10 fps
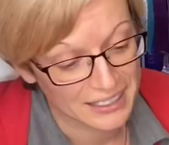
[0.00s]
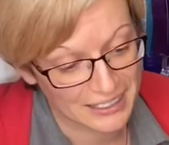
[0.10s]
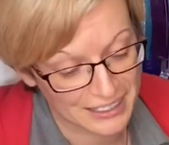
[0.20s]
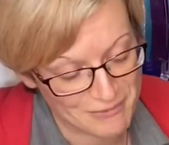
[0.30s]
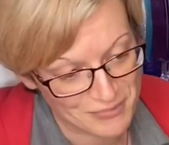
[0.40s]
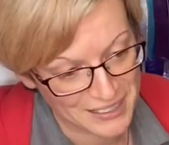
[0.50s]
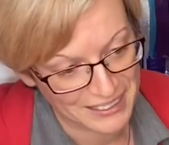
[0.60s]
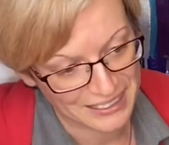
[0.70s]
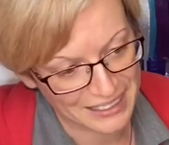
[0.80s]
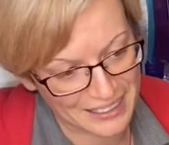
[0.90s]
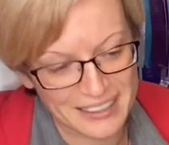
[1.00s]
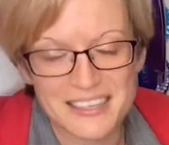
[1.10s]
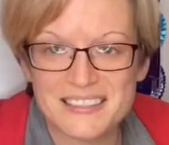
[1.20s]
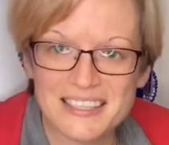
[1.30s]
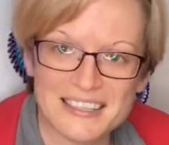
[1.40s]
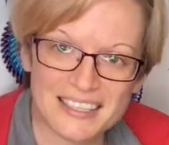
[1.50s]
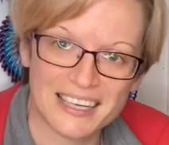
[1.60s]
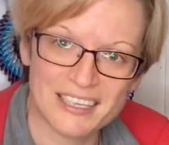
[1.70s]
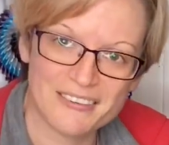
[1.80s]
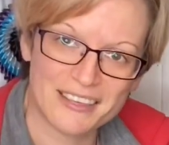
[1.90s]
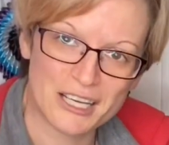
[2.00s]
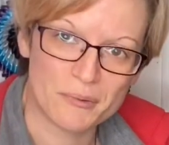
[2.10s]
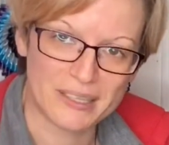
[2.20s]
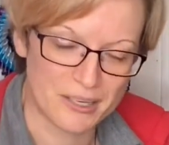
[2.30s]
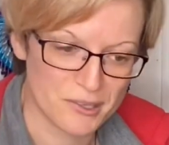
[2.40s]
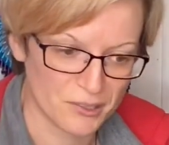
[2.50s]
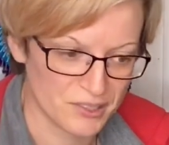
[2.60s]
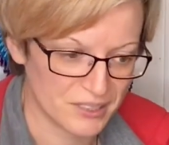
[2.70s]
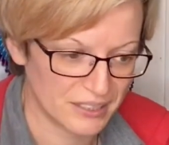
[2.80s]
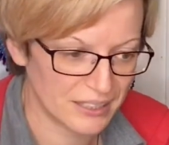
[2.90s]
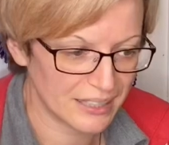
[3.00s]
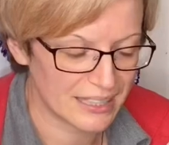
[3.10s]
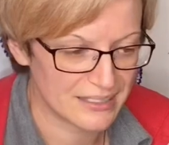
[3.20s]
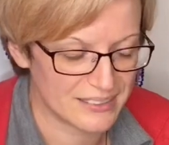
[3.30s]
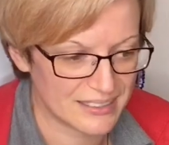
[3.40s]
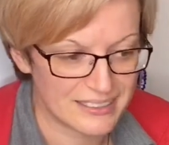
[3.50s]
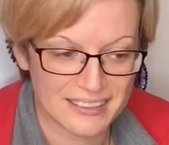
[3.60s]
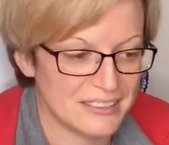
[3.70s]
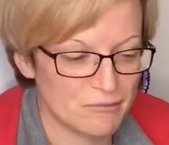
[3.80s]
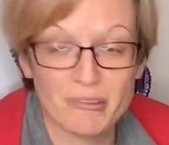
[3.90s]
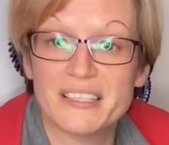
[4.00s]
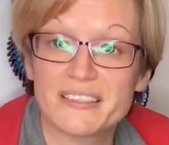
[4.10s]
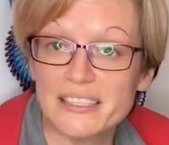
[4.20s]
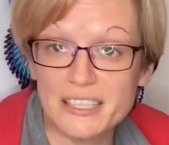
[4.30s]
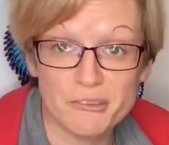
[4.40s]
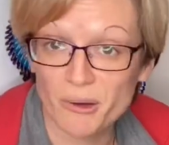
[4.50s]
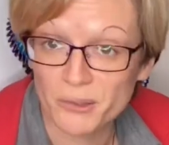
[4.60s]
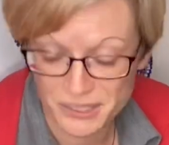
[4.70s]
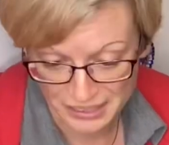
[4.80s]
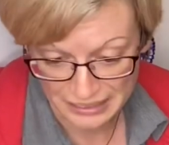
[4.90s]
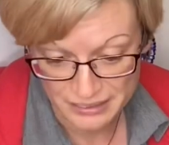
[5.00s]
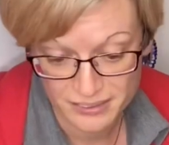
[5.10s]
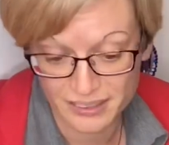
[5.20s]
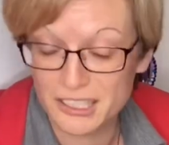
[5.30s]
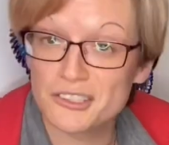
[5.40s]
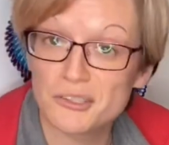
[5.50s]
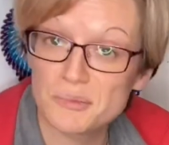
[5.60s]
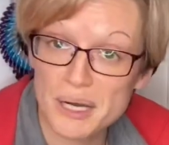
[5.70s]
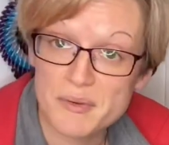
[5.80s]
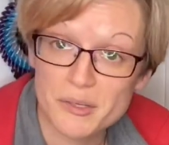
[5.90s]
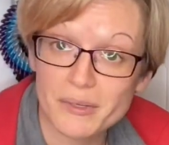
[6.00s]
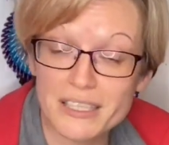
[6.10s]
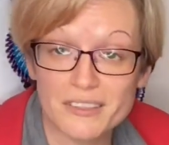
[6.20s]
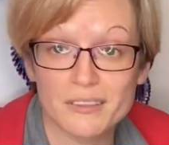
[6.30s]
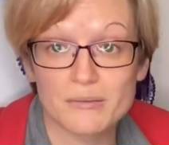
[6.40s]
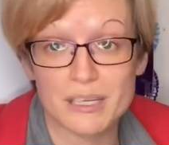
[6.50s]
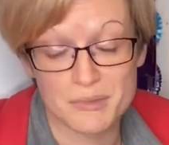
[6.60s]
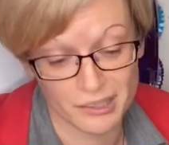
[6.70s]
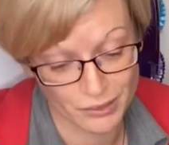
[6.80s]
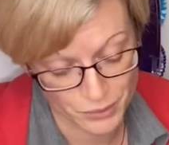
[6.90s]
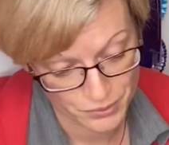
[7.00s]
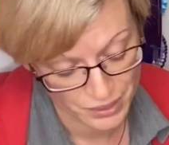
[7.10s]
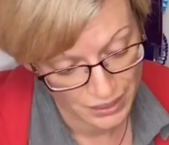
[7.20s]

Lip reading: And that's the kind of thing with outcrossing. It is risky. You roll a dice, and sometimes you win and sometimes you lose.